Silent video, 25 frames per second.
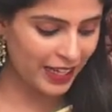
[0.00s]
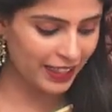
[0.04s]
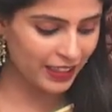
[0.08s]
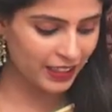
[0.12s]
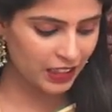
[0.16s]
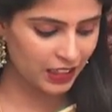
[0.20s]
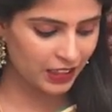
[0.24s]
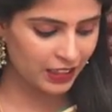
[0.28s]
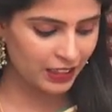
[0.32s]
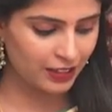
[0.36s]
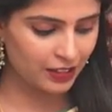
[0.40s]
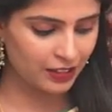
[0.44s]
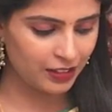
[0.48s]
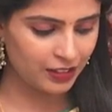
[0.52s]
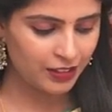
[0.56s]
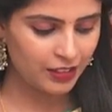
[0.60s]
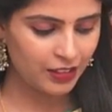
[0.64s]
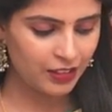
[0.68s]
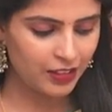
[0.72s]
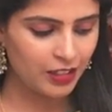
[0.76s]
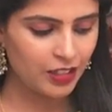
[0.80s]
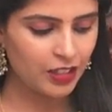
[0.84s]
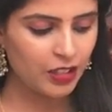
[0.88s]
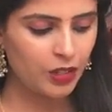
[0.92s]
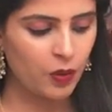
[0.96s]
that color
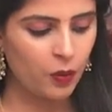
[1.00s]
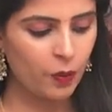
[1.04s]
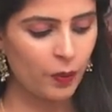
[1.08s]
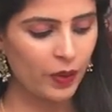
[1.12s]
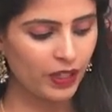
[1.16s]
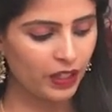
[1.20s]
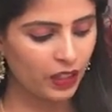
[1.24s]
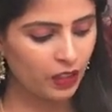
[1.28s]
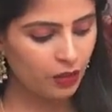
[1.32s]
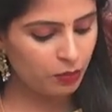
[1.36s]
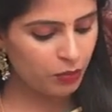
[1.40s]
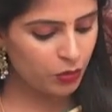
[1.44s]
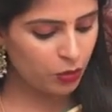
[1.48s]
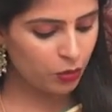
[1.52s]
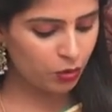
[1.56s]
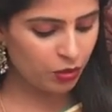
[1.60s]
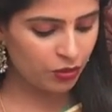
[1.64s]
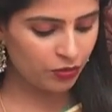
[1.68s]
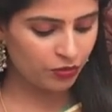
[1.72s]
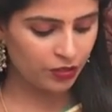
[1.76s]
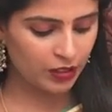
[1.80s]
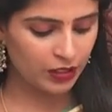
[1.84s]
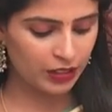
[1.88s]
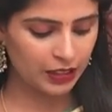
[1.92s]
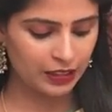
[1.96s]
very
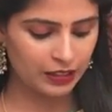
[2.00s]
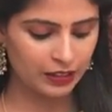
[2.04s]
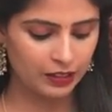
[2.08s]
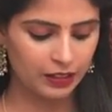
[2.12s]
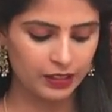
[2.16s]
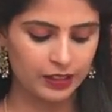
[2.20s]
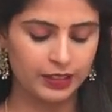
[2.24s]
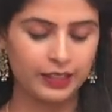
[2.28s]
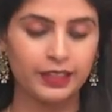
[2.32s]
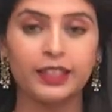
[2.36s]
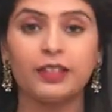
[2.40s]
beautiful color.